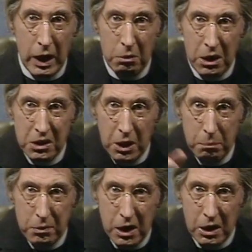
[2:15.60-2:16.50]
I went
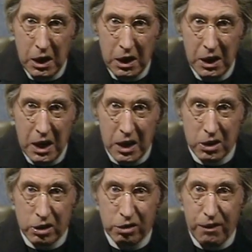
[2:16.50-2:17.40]
up there the other
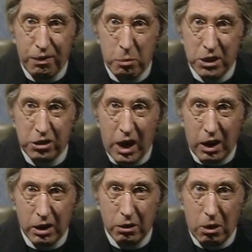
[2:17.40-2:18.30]
night to see for
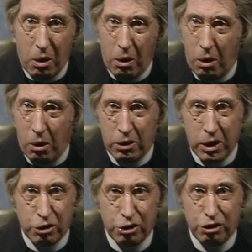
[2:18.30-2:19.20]
myself, and oh,
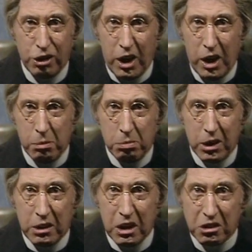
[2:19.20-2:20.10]
the shame,
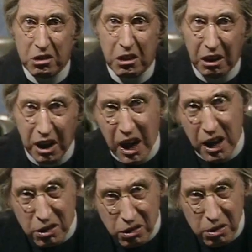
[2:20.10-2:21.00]
the
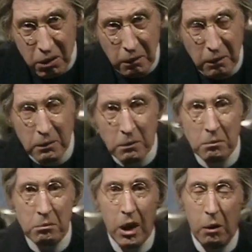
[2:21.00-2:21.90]
disgrace.
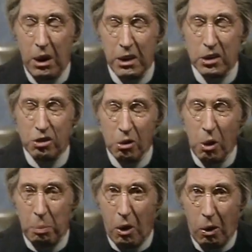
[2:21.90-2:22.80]
I won the
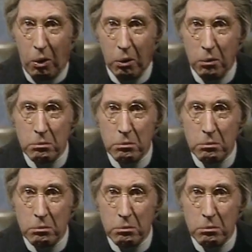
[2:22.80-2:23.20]
snowball.